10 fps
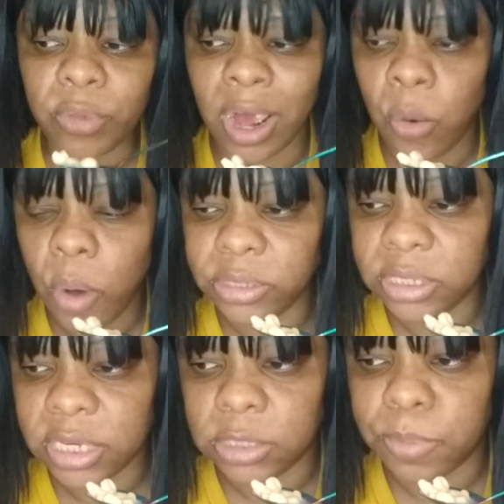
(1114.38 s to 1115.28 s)
I wasn't
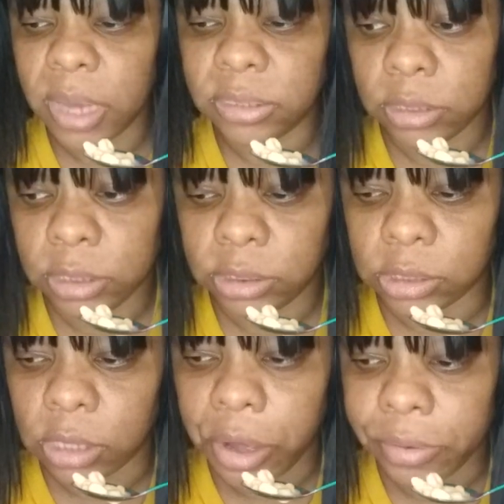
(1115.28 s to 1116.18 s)
expecting this to
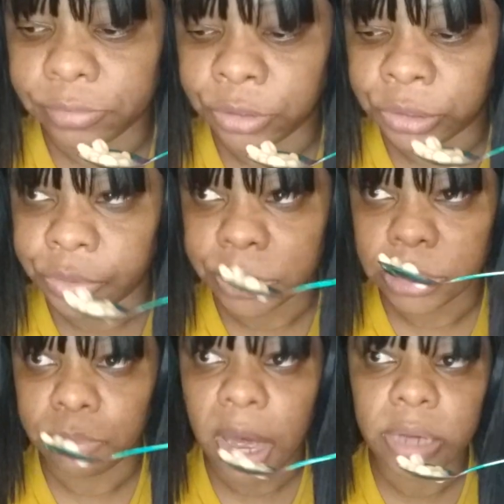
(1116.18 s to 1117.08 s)
come, you know, this
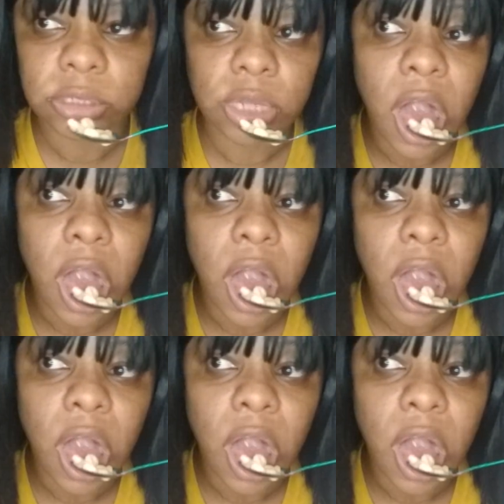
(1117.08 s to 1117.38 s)
box.